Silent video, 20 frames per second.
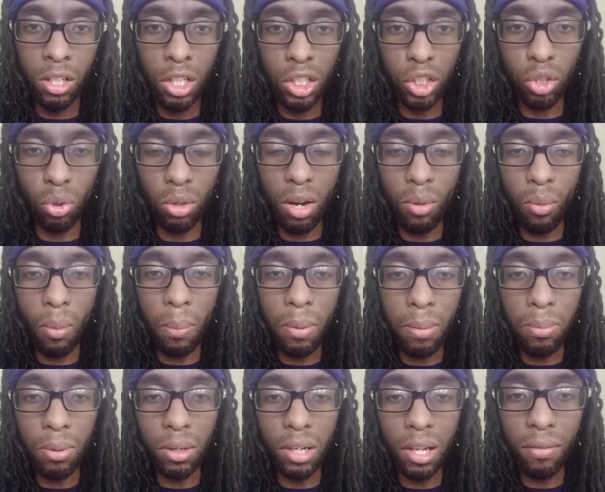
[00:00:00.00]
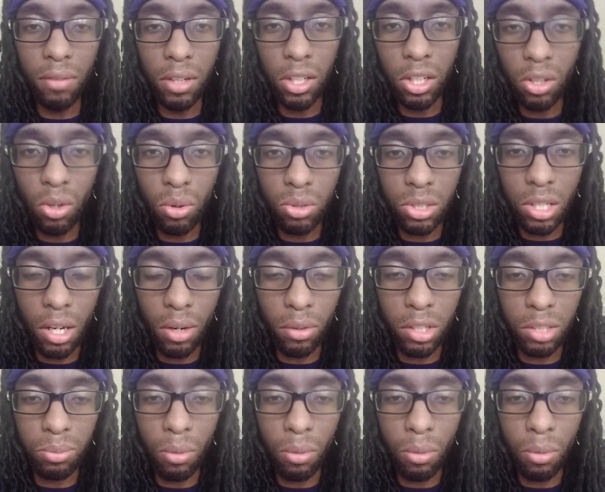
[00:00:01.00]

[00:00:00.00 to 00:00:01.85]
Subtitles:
So there were people living in those areas